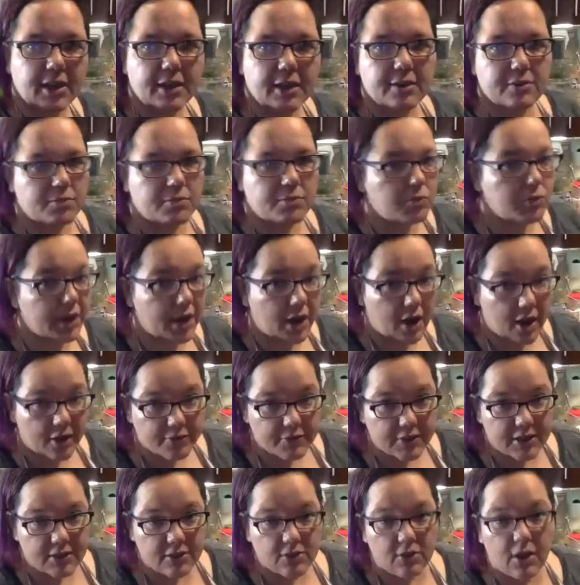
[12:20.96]
And we
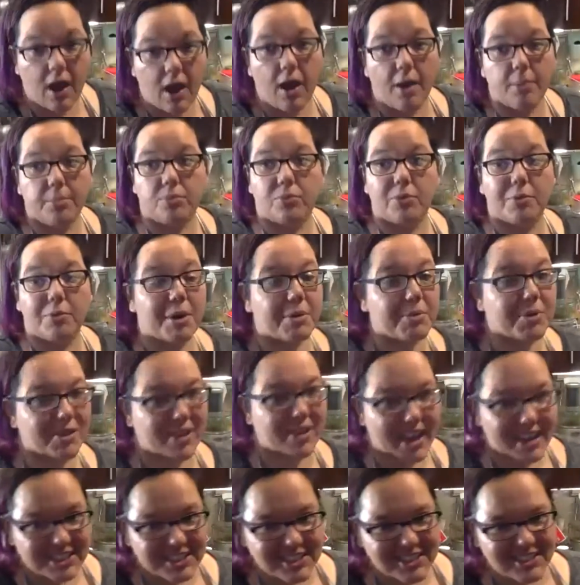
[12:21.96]
often um, remember
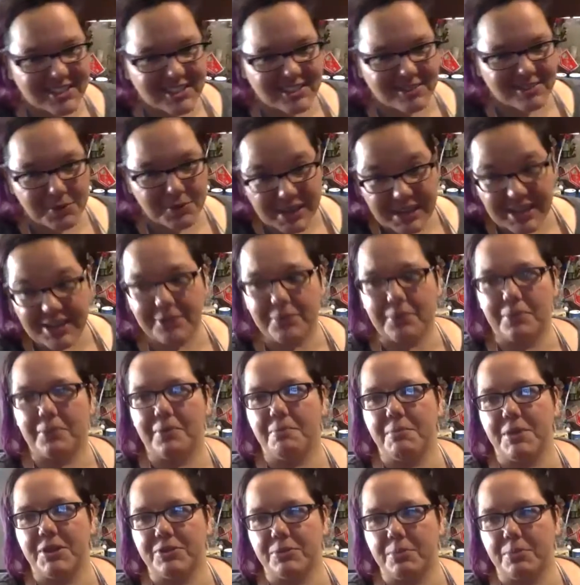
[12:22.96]
last week when we
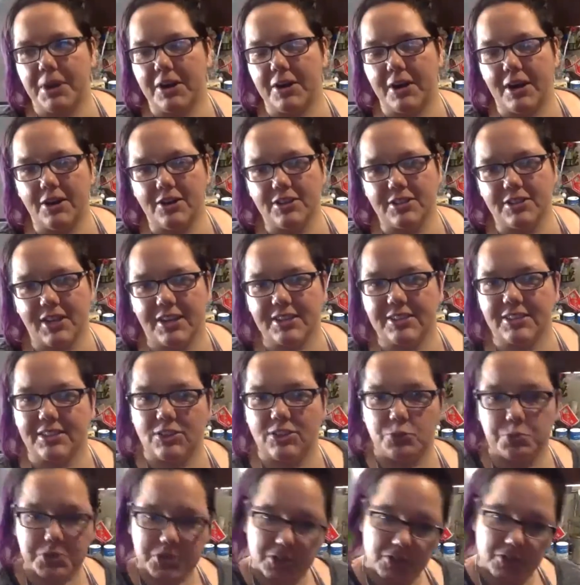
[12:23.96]
made the marinara sauce, I
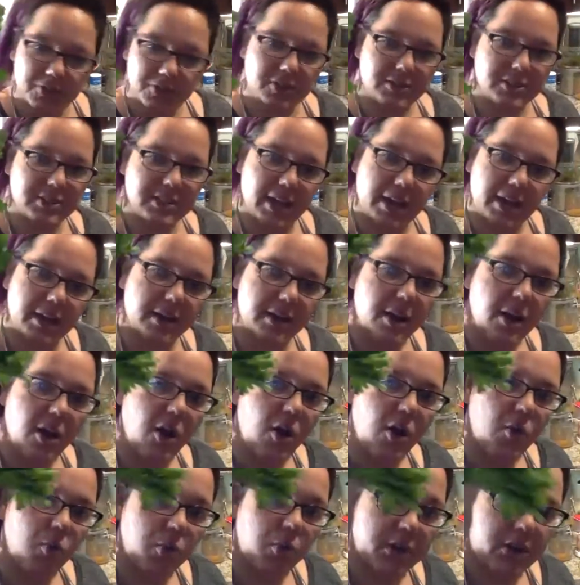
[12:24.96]
specifically said, we